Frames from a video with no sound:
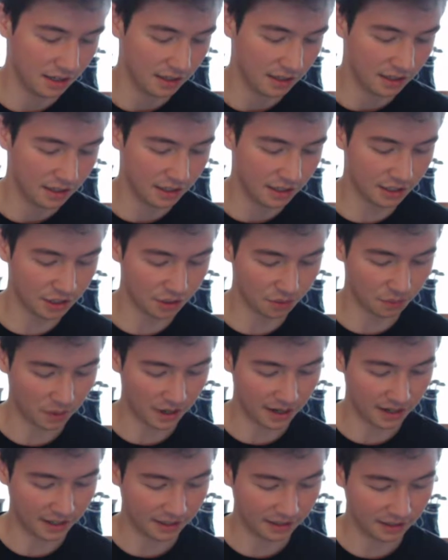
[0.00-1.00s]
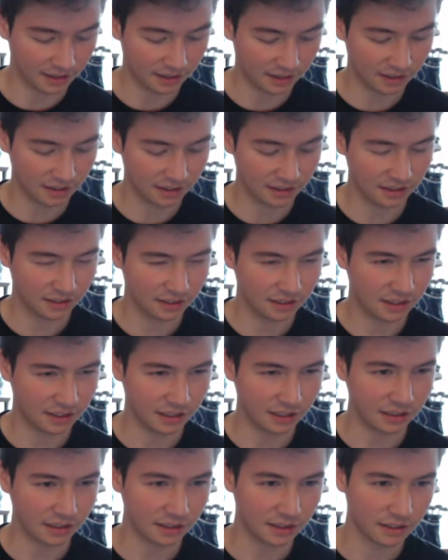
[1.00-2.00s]
either way,
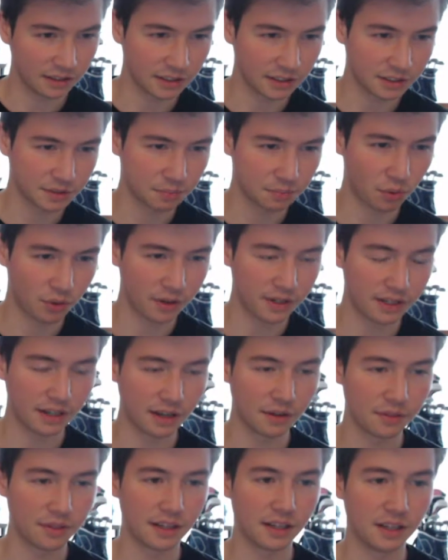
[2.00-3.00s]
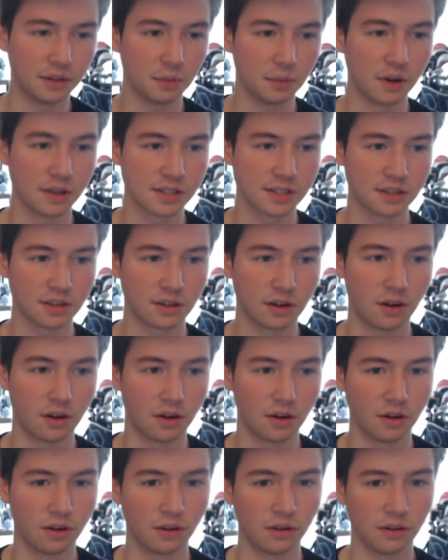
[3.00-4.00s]
he it's pointed out that he wasn't
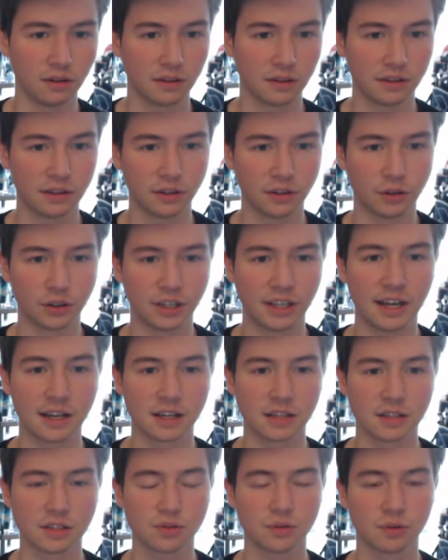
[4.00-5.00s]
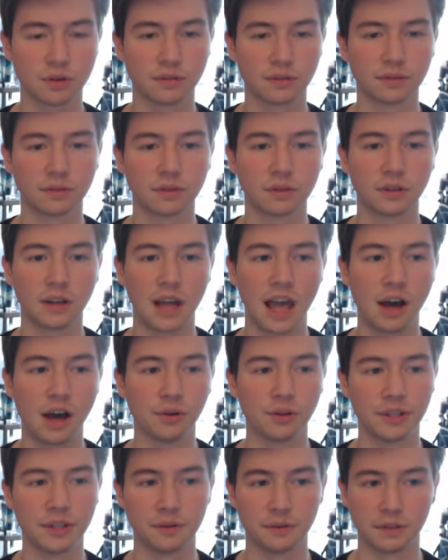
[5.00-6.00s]
all or he had a sort of
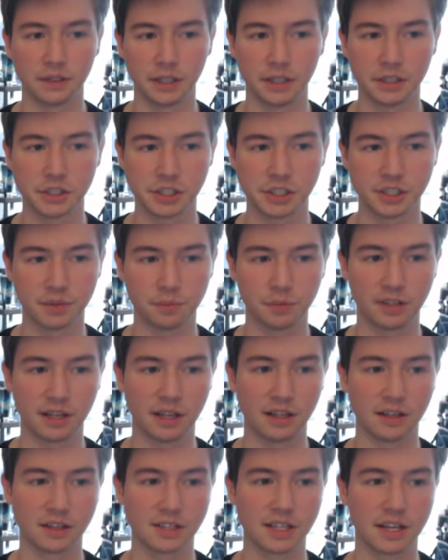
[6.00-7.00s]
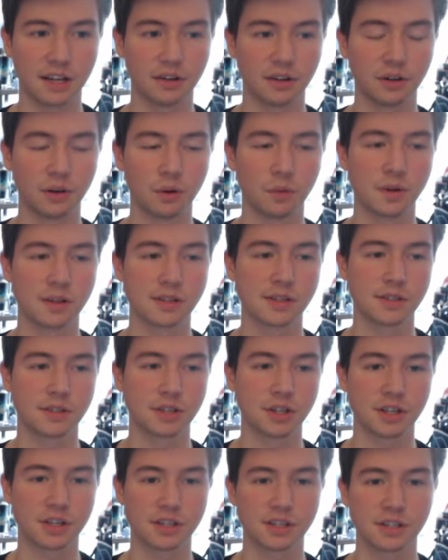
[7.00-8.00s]
healthy relationship with Alexander. It wasn't
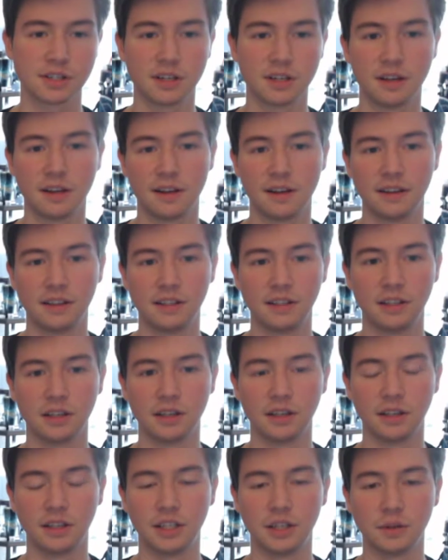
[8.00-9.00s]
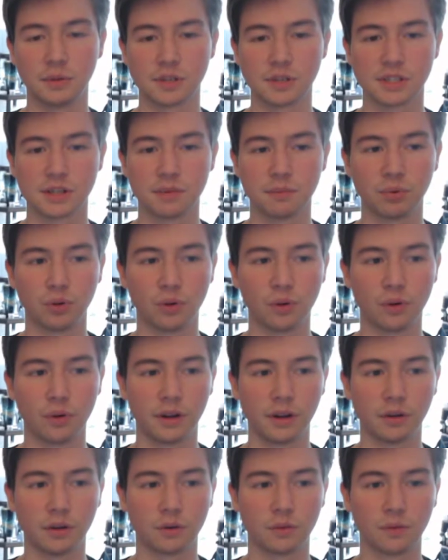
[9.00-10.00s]
just that he was an
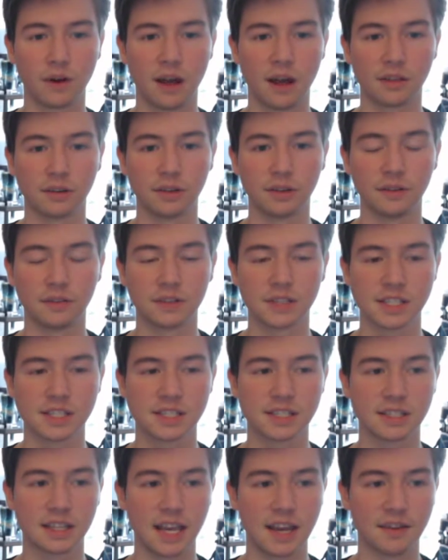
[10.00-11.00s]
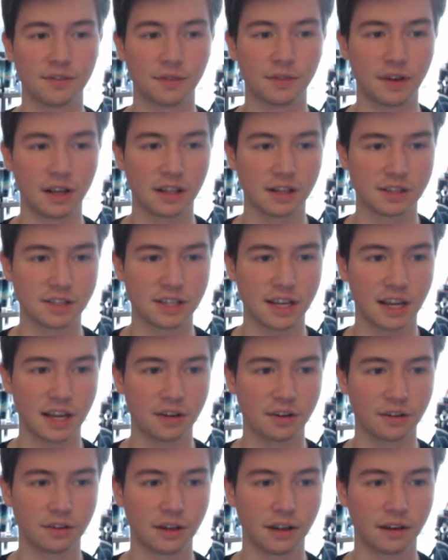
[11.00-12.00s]
employee or rather even a slave of
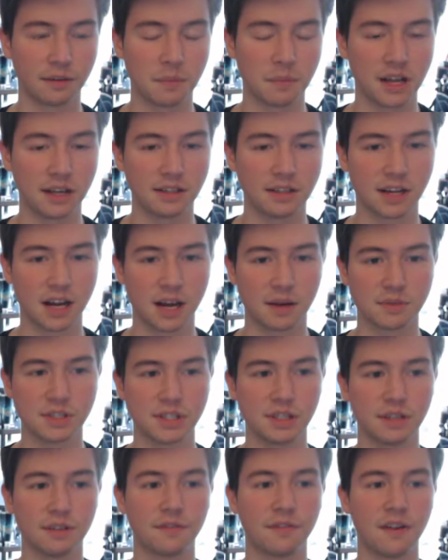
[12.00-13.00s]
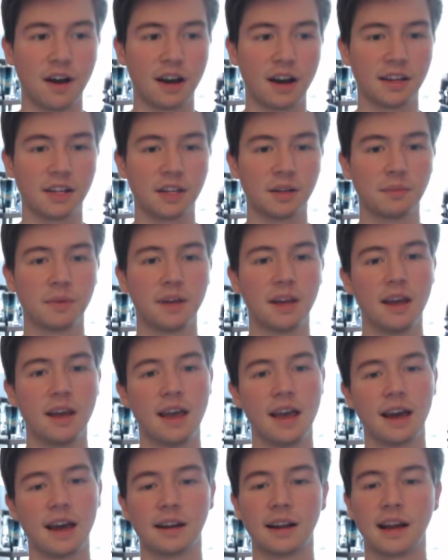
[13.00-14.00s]
Alexander. At many times he defied him
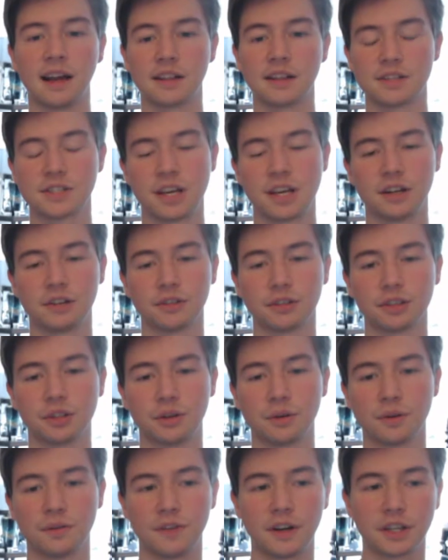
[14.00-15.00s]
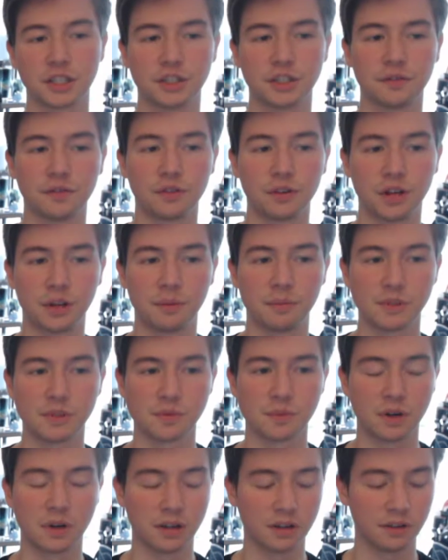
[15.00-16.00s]
and Alexander showed affection for him as
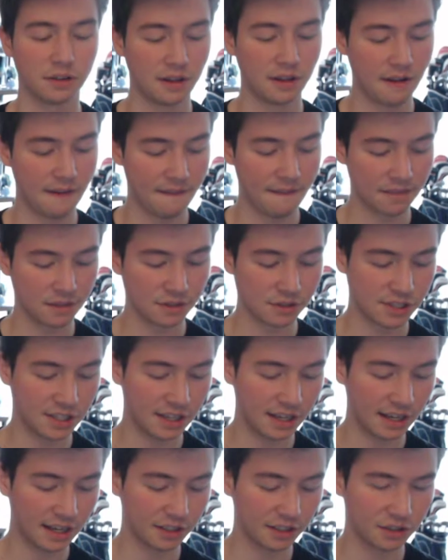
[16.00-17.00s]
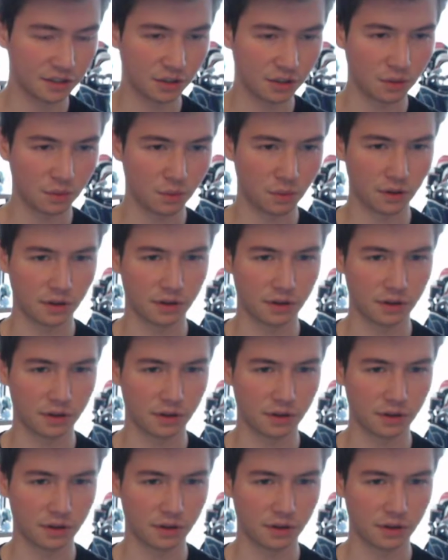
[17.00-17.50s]
well. There's the anecdote where